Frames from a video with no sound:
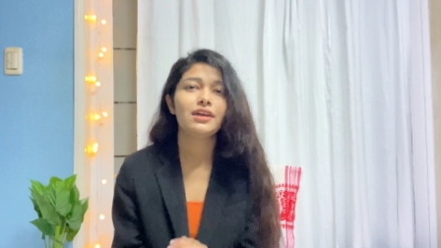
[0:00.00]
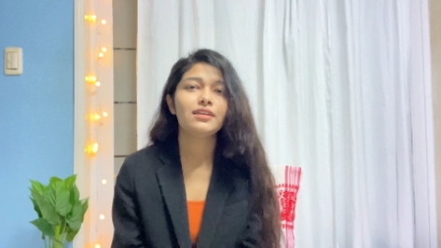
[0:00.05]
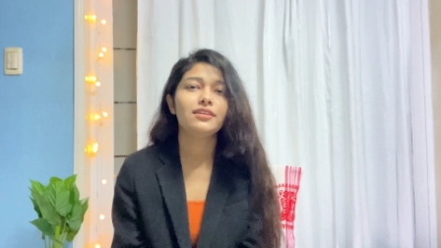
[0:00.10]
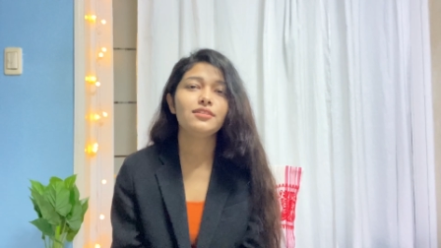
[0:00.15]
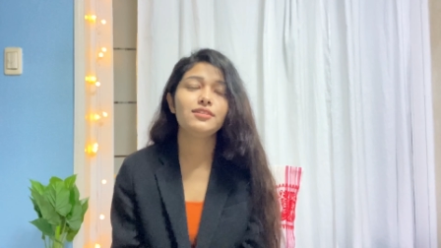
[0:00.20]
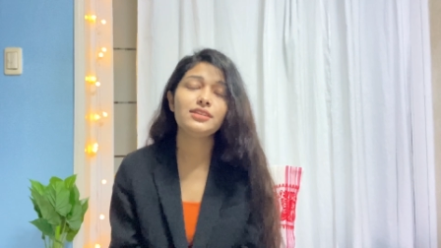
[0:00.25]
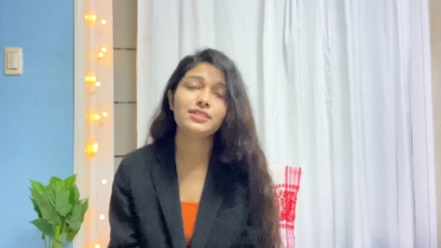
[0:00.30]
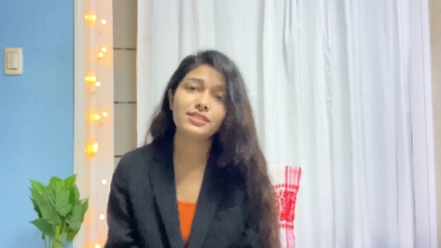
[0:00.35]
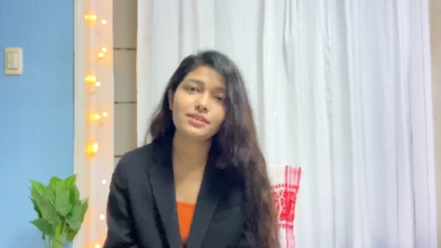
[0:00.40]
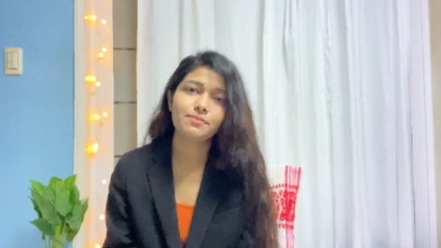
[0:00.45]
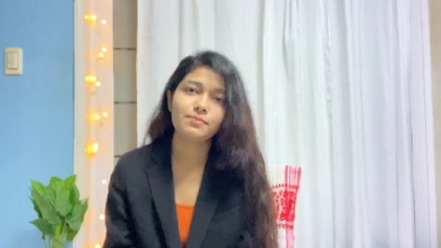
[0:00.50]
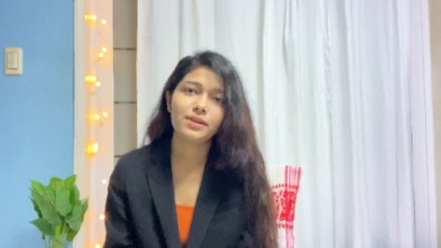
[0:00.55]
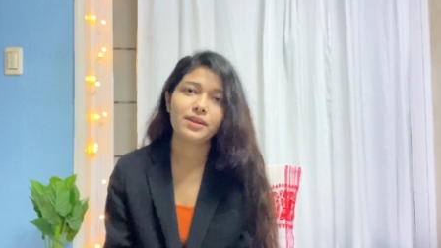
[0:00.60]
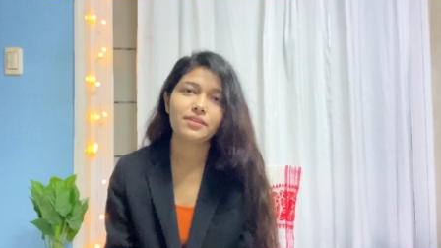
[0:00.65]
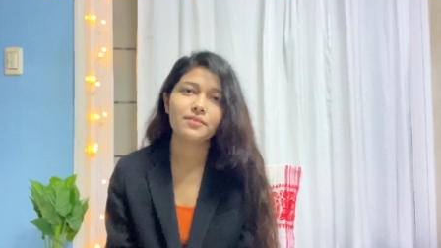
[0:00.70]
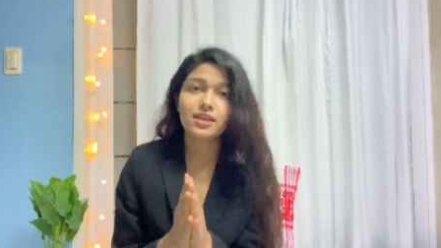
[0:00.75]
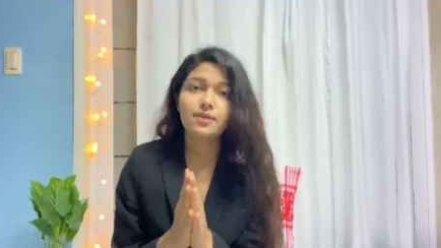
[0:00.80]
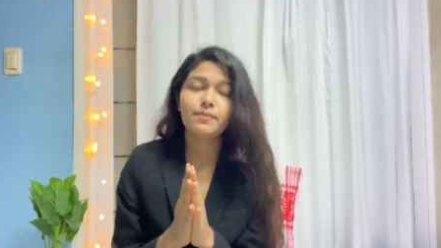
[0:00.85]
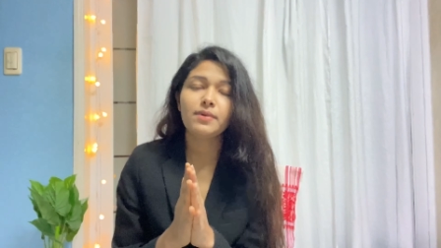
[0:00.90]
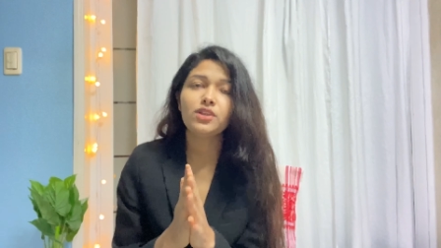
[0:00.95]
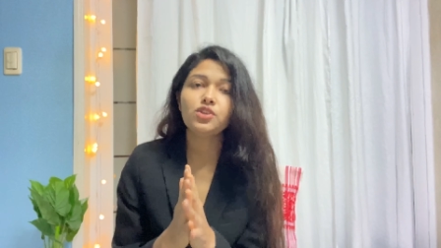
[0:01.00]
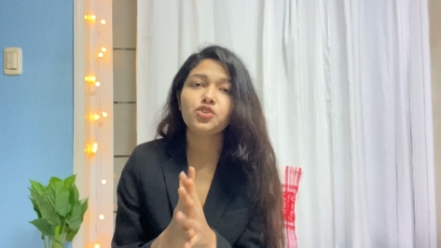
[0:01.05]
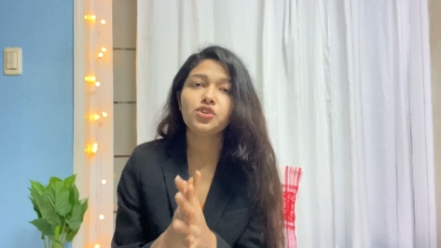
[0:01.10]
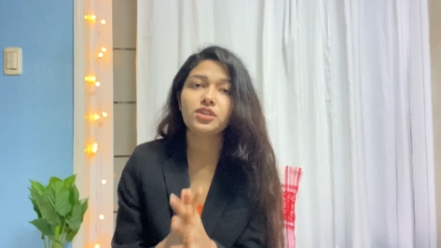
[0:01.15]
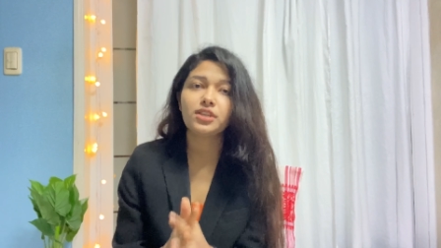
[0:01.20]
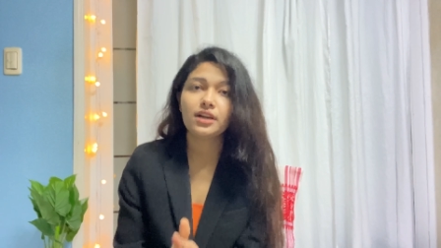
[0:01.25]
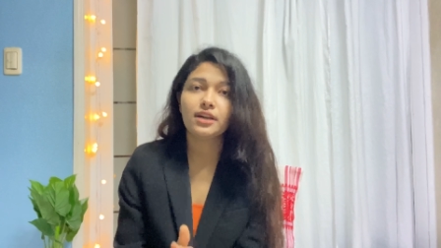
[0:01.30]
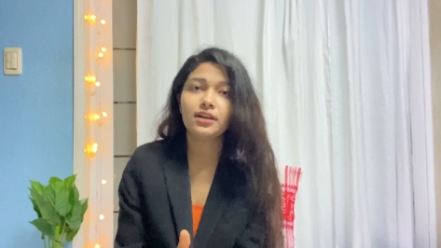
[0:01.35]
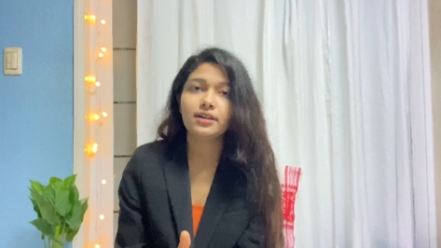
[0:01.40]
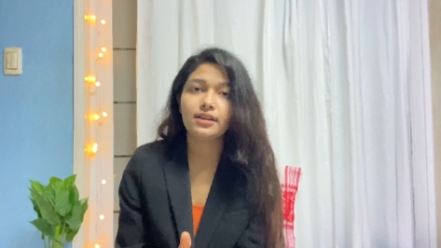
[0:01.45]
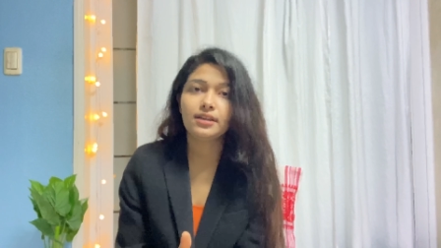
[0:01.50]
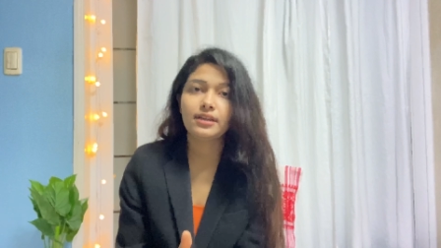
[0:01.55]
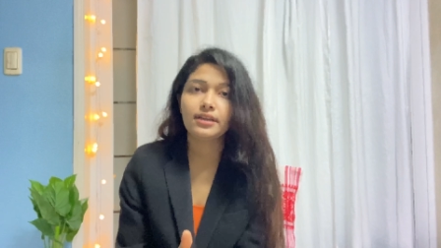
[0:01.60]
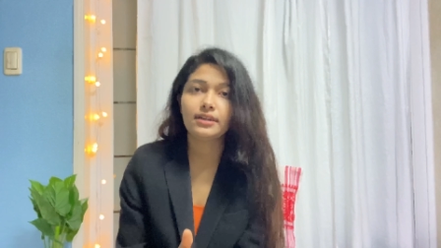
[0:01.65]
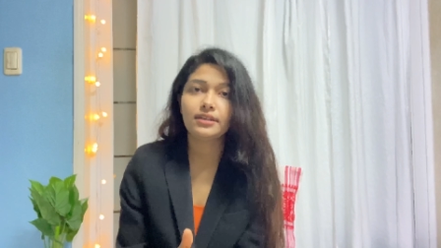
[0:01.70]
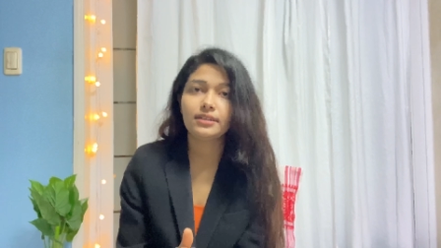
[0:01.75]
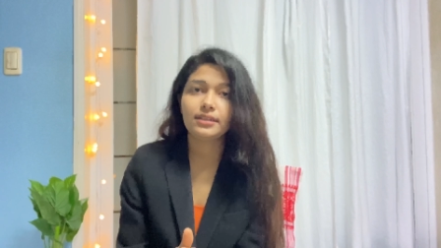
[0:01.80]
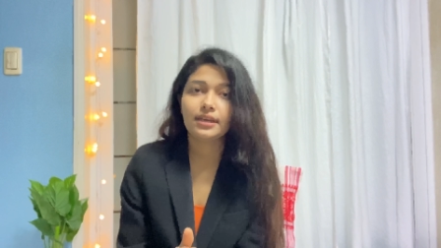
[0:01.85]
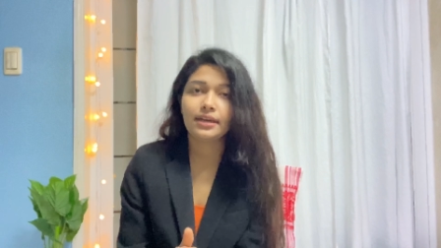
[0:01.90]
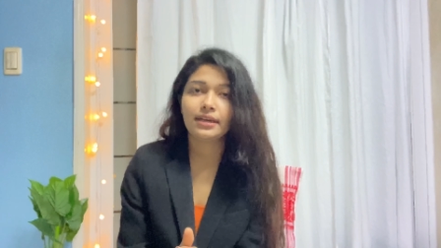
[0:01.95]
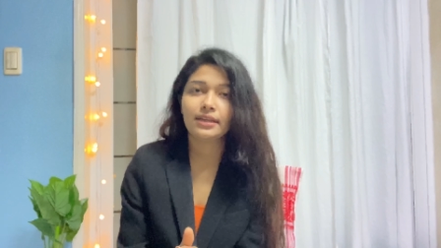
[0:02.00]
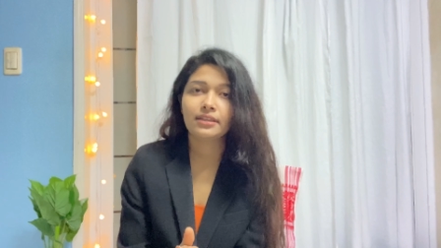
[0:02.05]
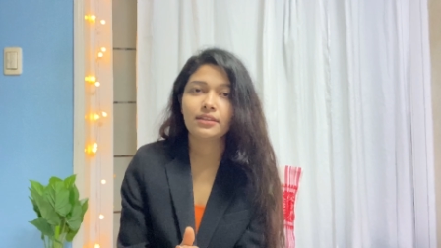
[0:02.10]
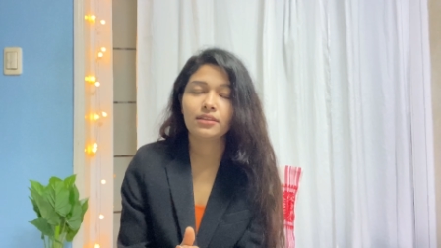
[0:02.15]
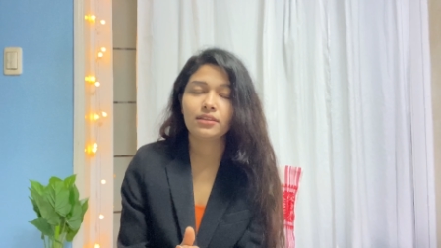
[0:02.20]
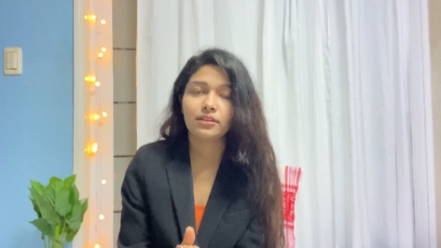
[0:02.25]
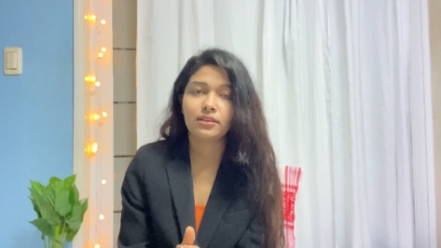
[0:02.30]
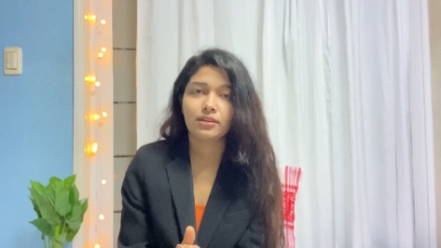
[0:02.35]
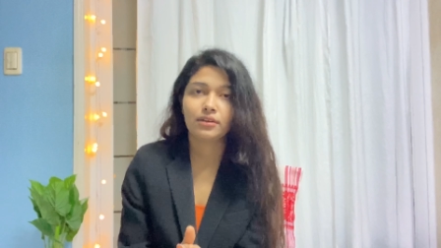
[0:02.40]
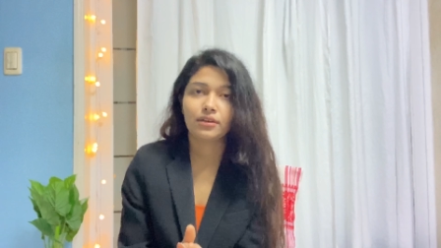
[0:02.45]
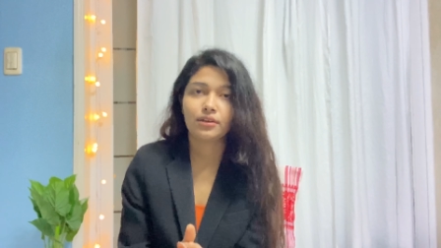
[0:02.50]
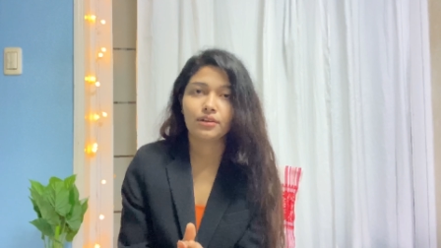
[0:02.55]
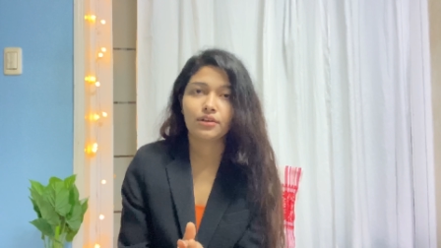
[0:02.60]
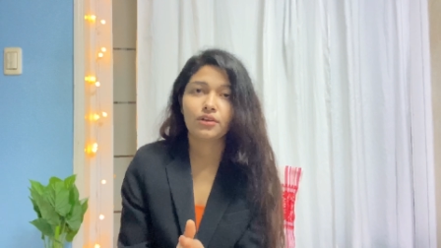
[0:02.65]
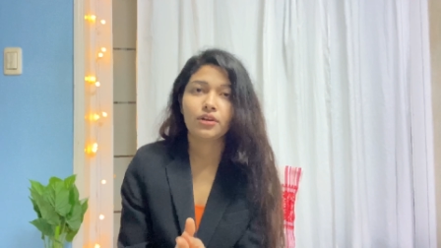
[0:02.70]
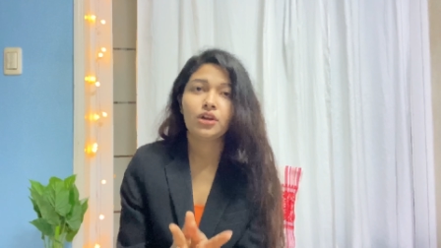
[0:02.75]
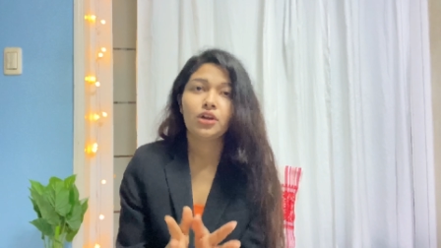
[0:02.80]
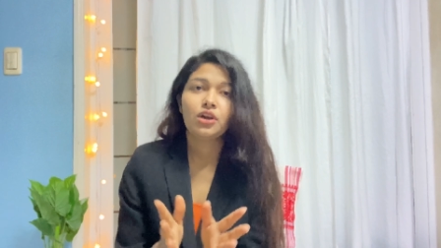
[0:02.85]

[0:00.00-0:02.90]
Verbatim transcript: the discipline i mentioned earlier that uh,